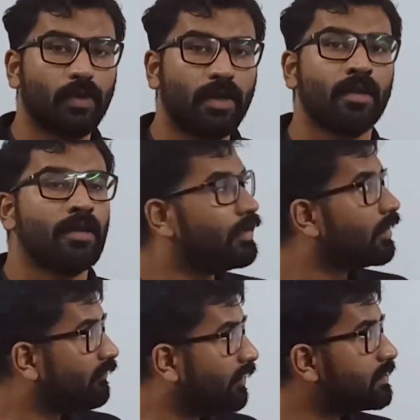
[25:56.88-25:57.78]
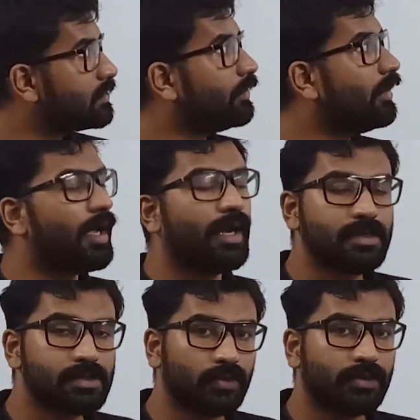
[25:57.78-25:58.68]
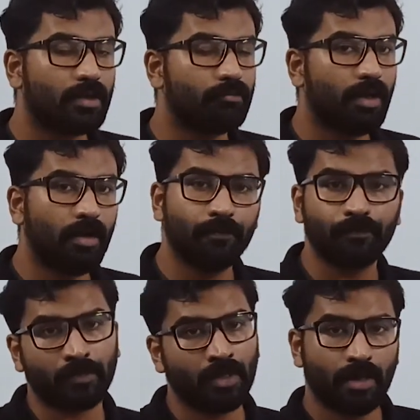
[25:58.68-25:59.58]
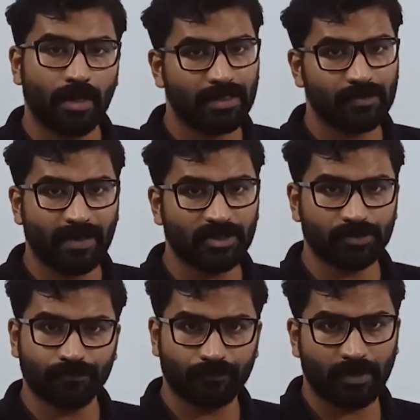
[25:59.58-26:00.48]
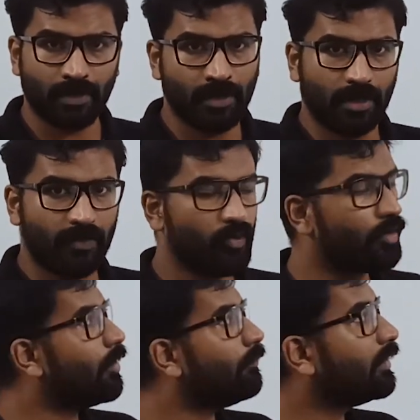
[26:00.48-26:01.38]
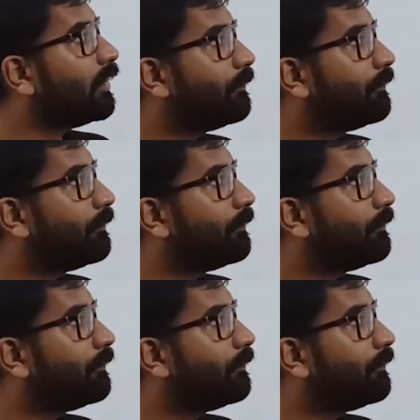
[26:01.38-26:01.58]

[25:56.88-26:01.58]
your reversible isothermal expansion, right? If you remember